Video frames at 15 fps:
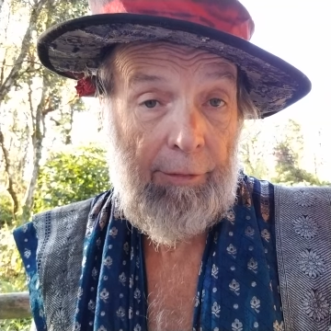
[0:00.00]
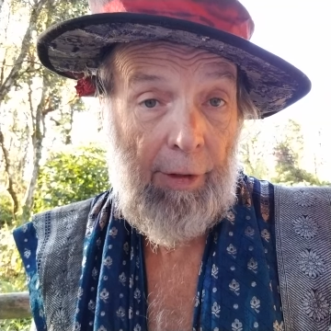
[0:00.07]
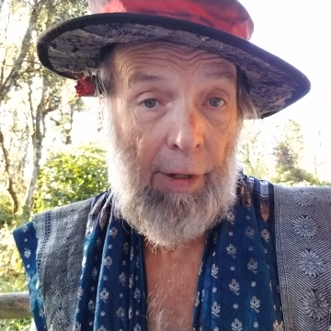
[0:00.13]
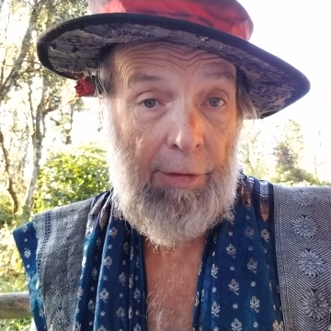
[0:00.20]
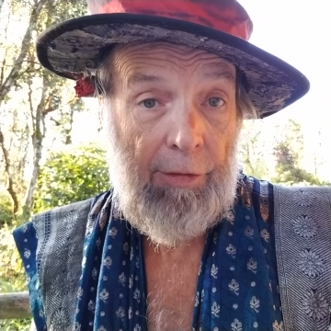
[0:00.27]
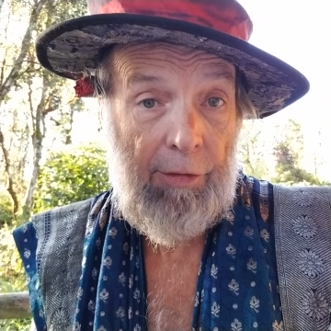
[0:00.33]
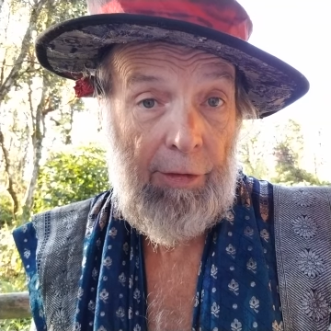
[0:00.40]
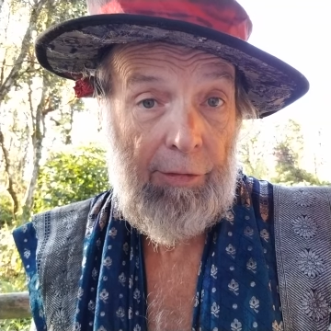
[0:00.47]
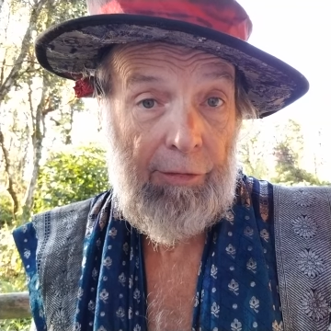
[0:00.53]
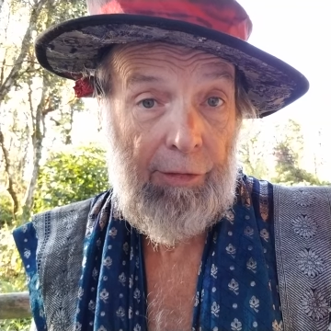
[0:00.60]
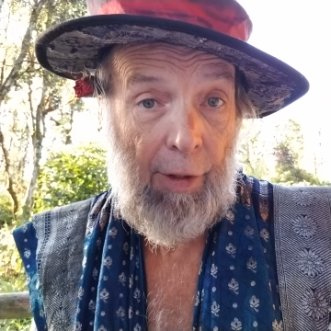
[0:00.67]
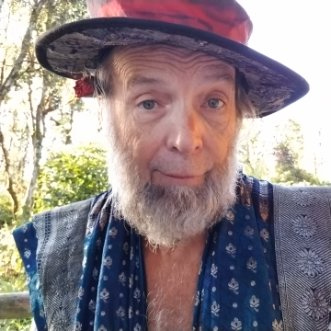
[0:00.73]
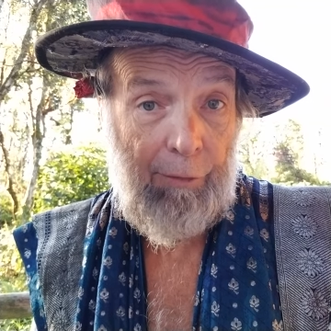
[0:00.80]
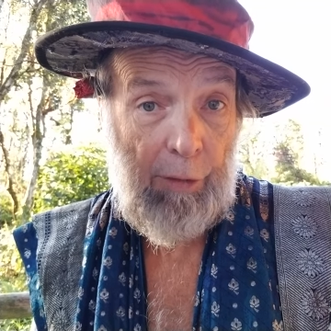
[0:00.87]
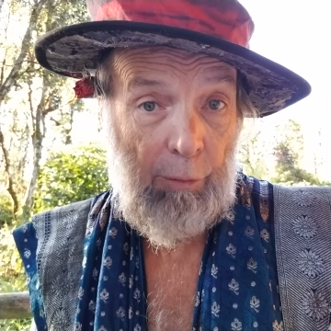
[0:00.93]

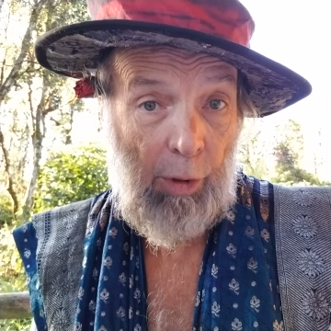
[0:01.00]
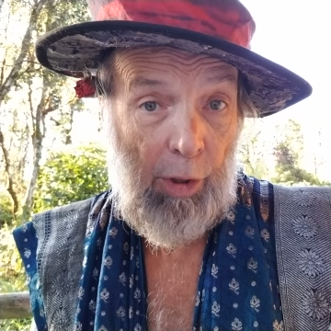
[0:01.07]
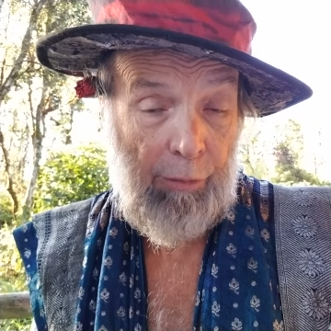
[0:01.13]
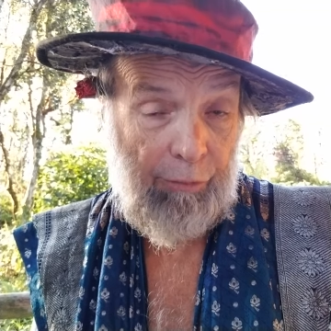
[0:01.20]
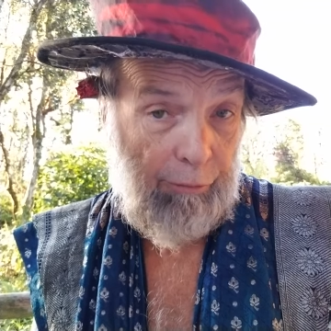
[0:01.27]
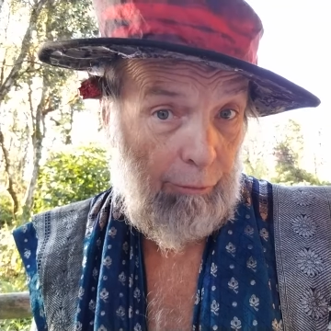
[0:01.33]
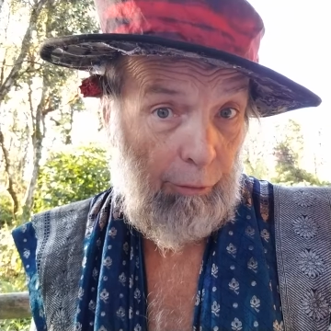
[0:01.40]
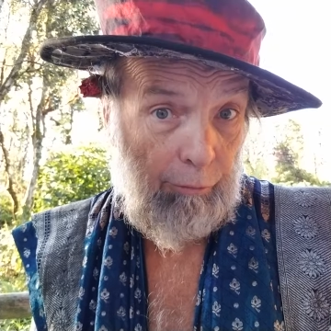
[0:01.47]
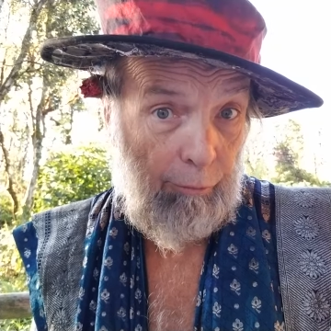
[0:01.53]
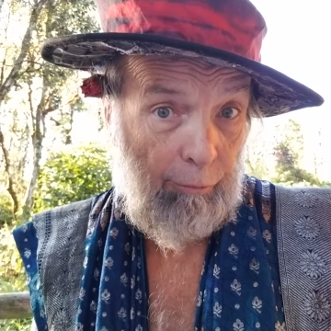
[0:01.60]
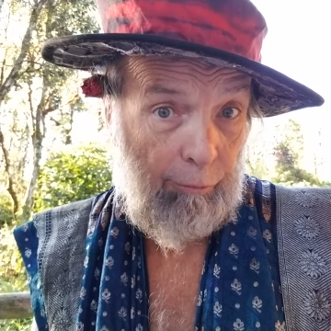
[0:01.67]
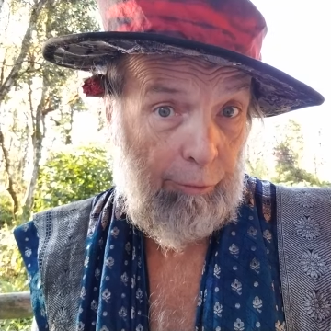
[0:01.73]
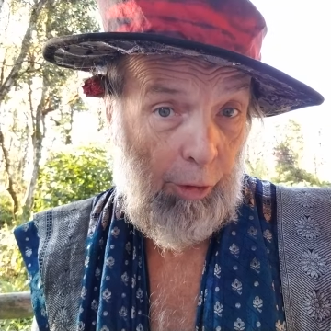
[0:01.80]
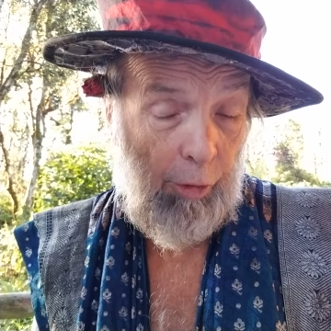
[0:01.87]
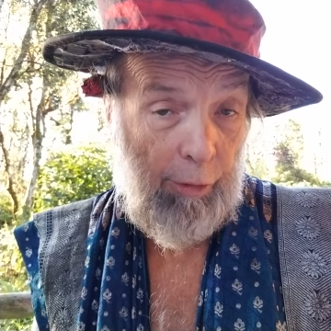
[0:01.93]
1970 bonds
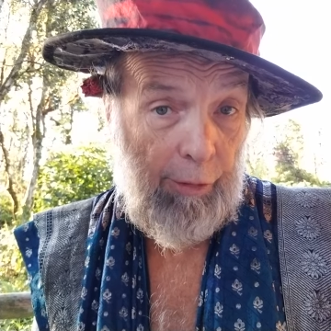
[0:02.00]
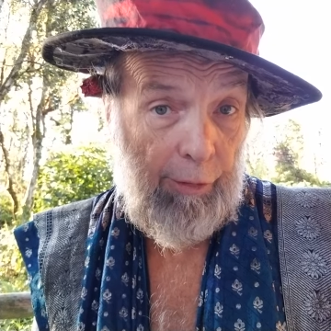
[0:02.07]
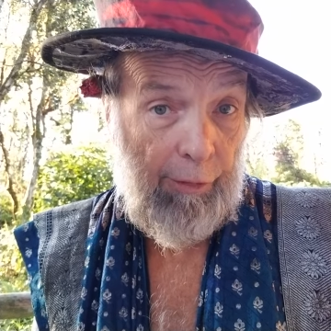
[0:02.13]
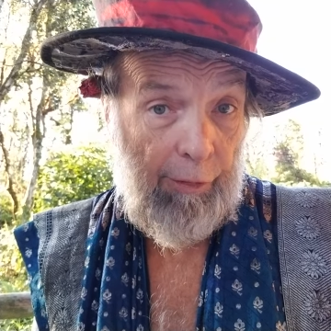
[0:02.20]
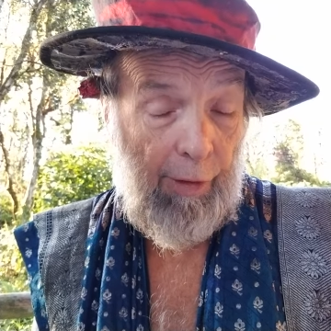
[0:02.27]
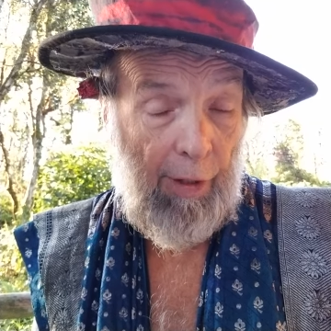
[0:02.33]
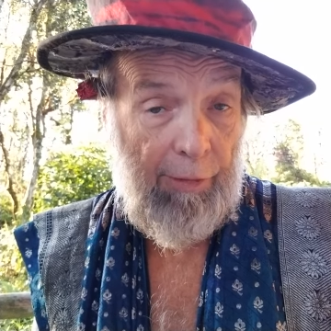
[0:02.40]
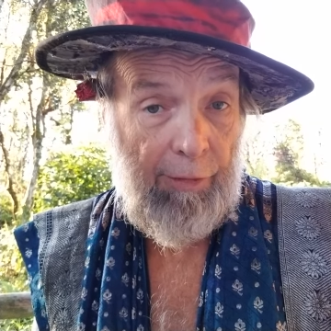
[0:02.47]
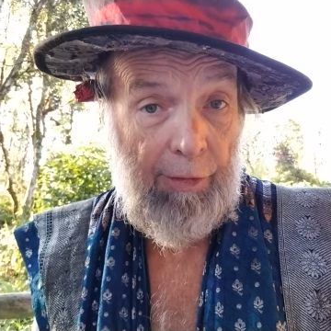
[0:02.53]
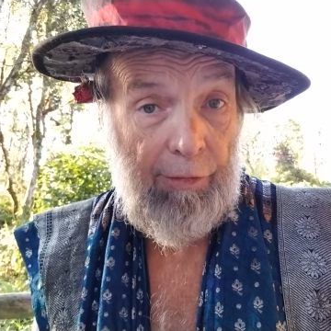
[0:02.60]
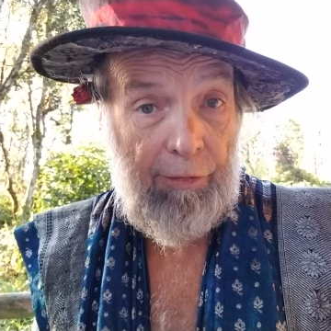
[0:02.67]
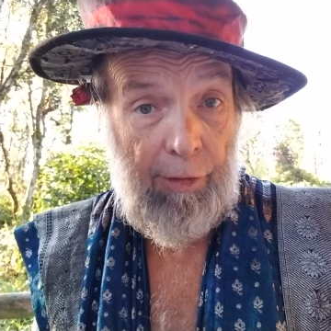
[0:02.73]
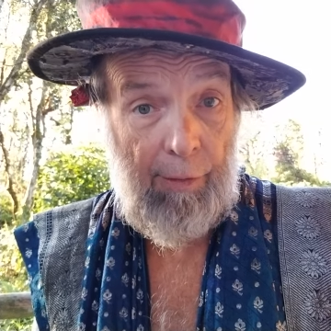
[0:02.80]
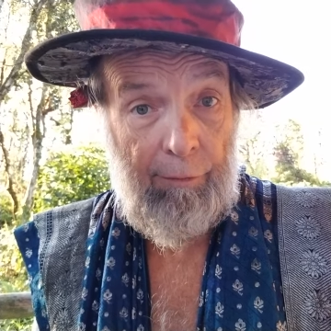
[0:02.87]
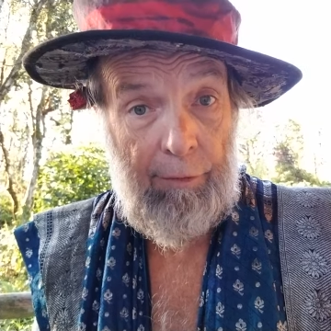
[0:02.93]
flowing in the
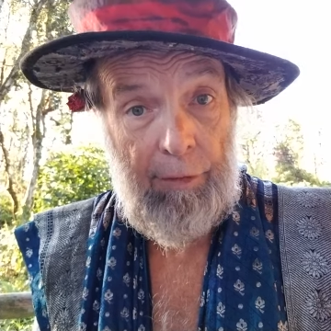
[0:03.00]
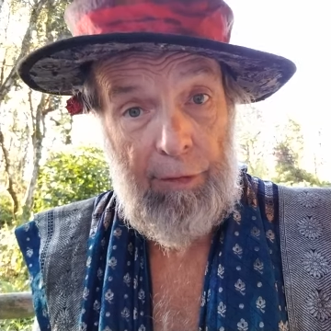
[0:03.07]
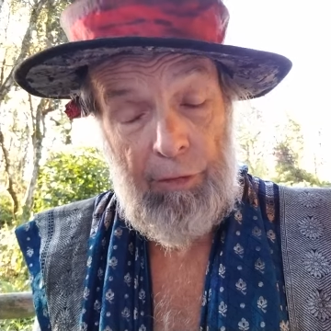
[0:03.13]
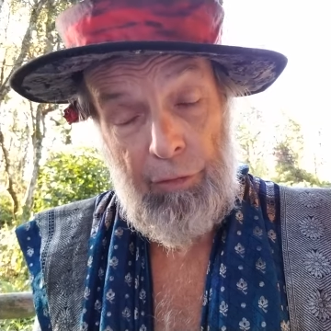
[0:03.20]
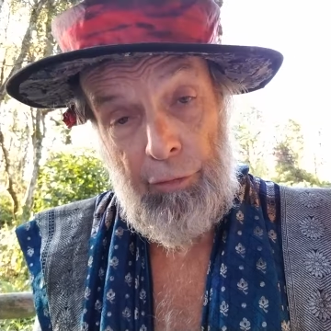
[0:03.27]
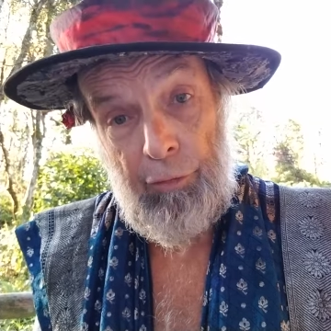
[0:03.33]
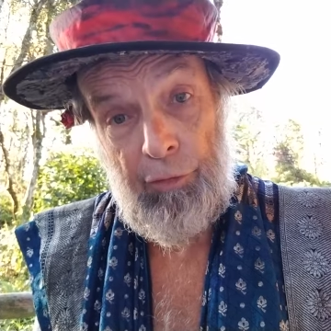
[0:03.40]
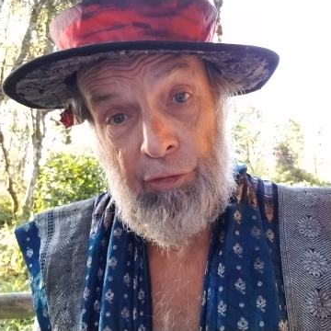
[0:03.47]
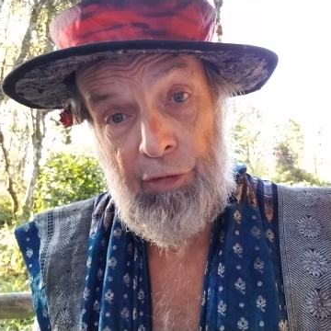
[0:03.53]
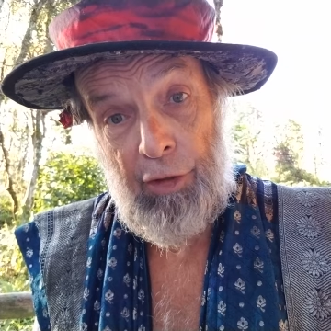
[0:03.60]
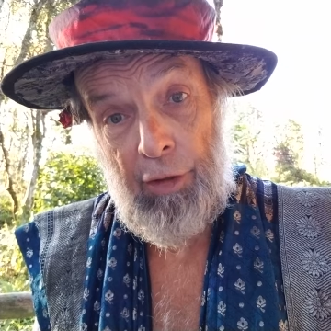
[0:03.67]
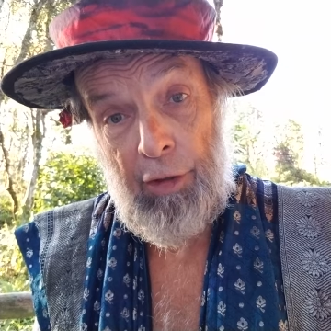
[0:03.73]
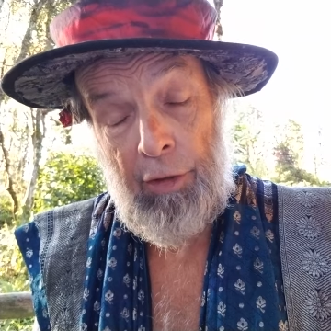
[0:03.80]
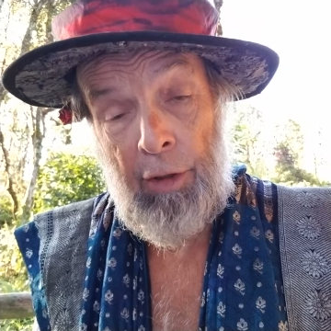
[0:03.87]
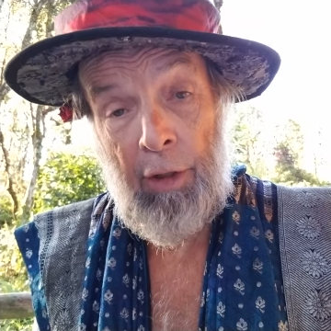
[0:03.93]
1972
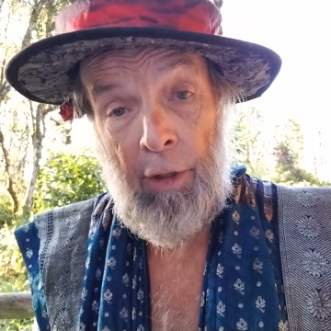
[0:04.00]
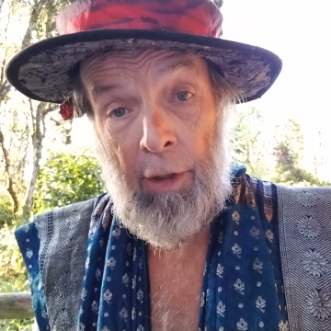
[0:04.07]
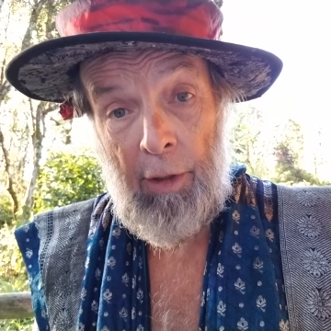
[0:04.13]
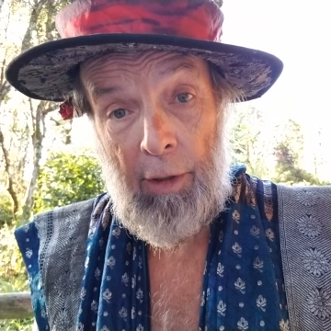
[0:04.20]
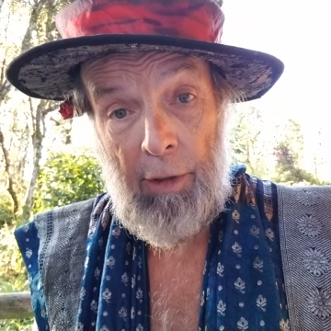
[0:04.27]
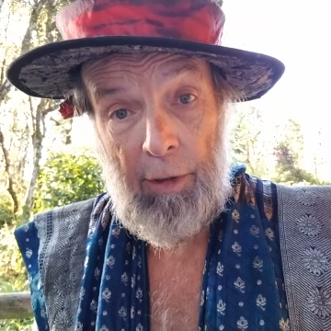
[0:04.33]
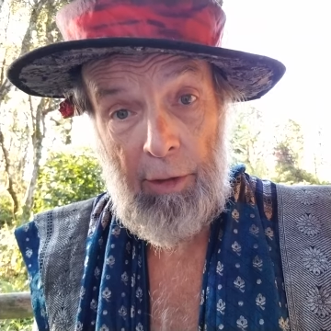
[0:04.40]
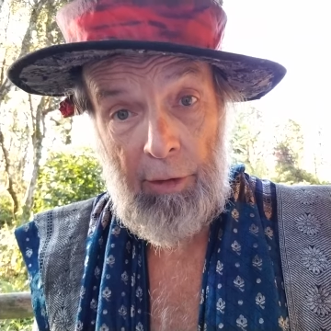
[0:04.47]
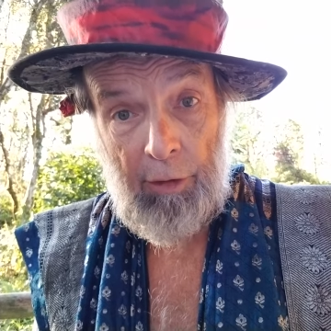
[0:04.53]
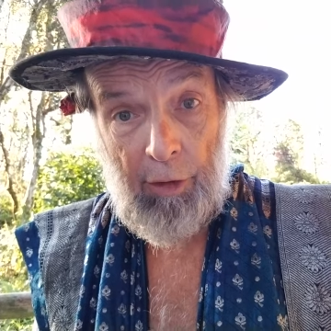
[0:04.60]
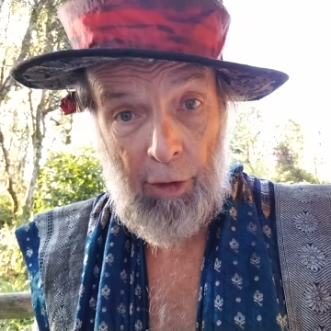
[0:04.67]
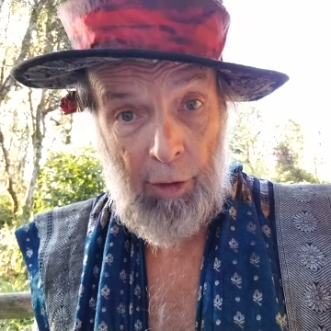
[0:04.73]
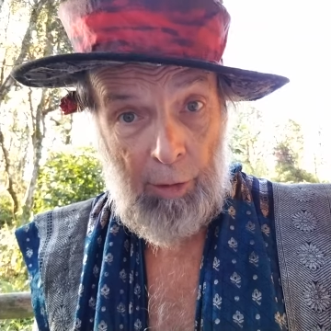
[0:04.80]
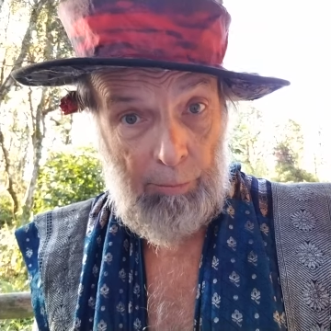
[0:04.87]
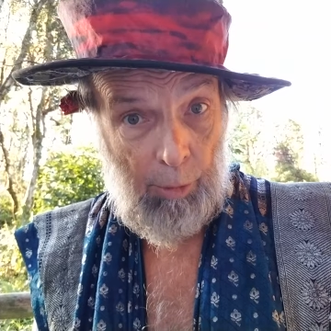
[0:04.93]
scene in
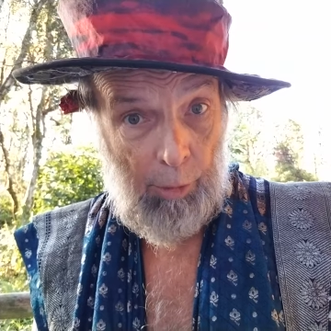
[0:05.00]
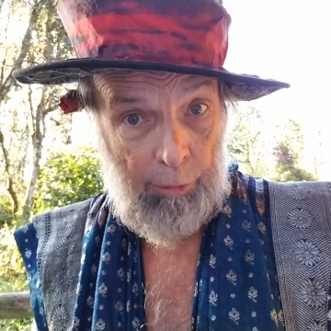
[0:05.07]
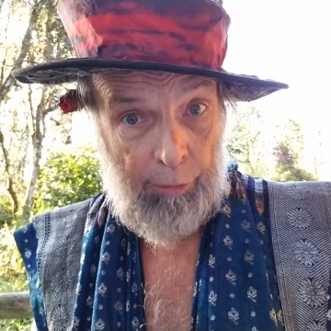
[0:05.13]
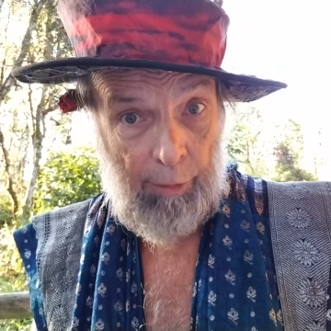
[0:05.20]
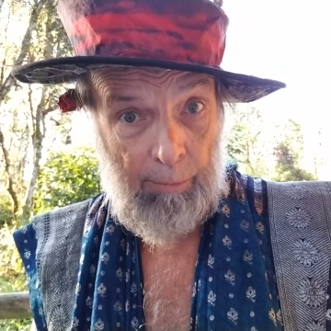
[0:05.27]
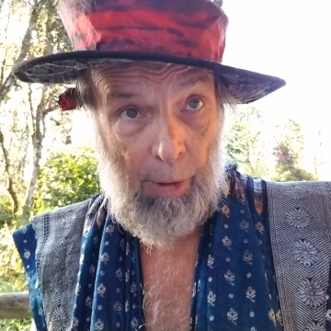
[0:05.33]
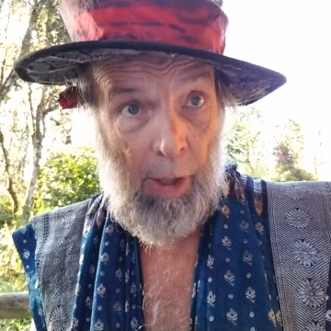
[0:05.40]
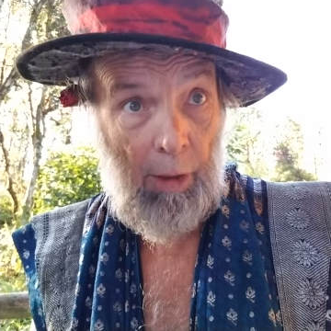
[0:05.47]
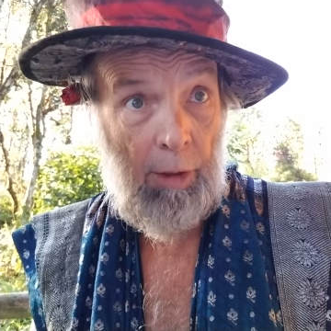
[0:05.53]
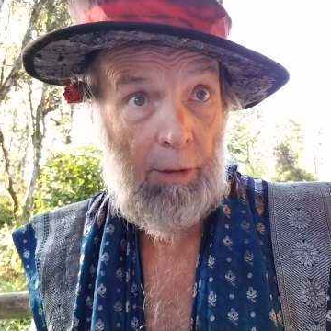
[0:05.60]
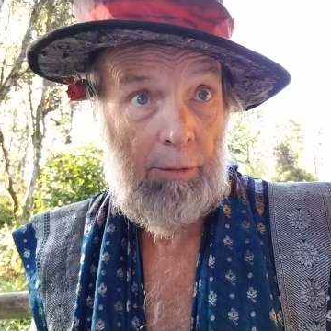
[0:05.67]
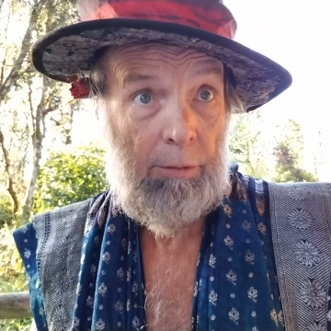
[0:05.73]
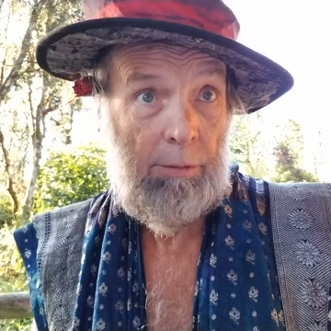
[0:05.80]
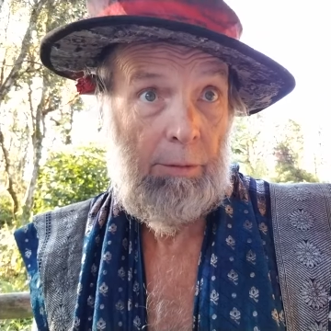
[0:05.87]
Goa, mostly mellow.